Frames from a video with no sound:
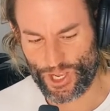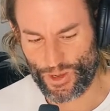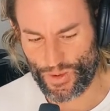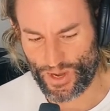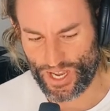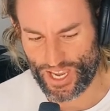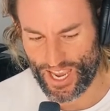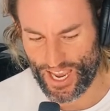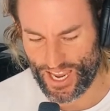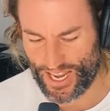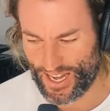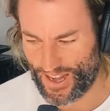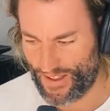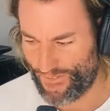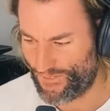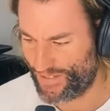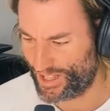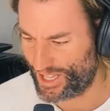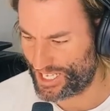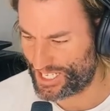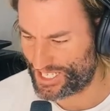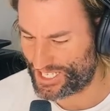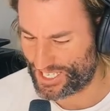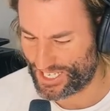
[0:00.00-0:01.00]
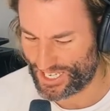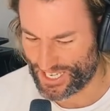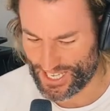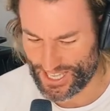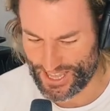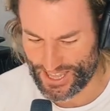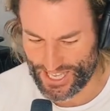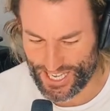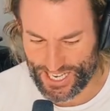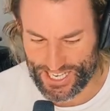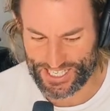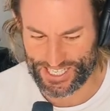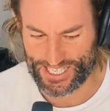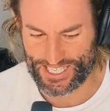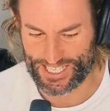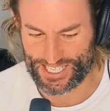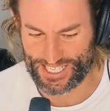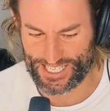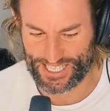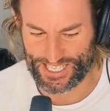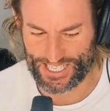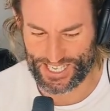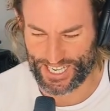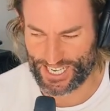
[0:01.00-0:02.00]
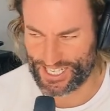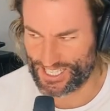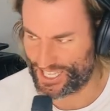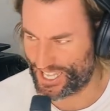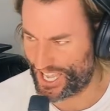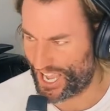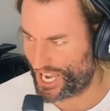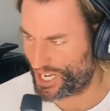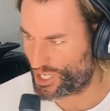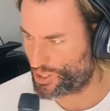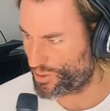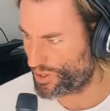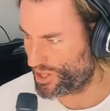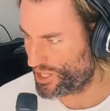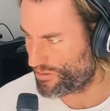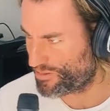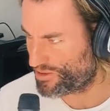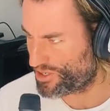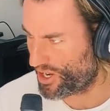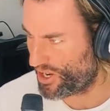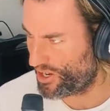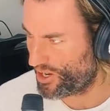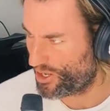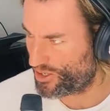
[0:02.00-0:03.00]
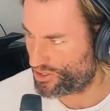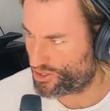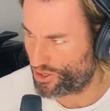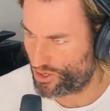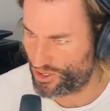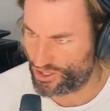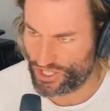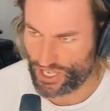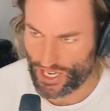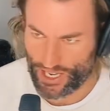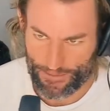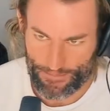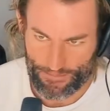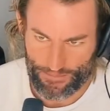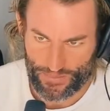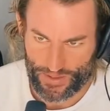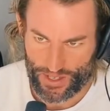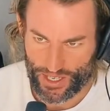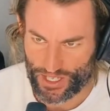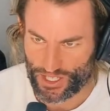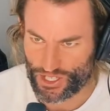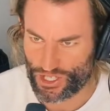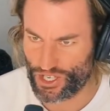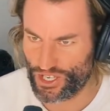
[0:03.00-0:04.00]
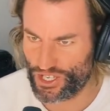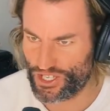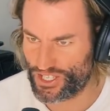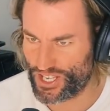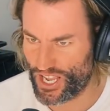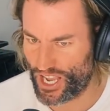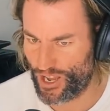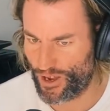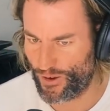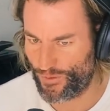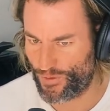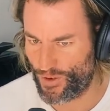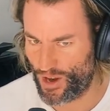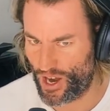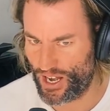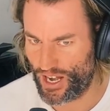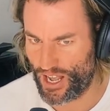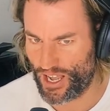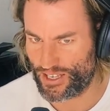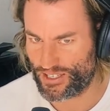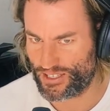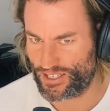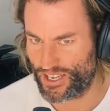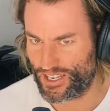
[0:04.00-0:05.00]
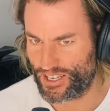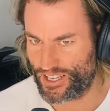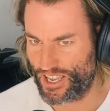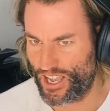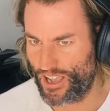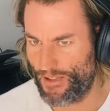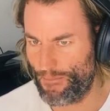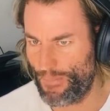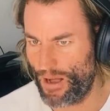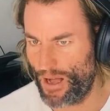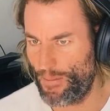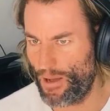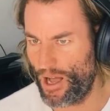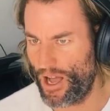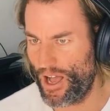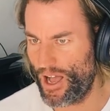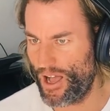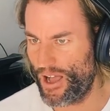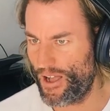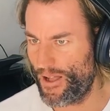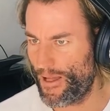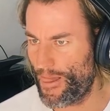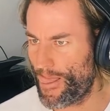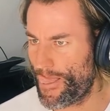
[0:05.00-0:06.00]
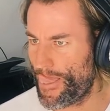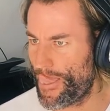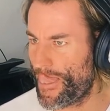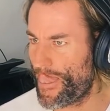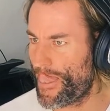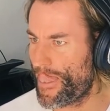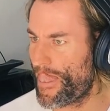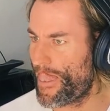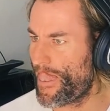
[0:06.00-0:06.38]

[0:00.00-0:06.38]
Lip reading: Thank you again for listening. This is the Ash Williams Show, and I'll talk to you Tuesday or Friday. Take care. Bye-bye.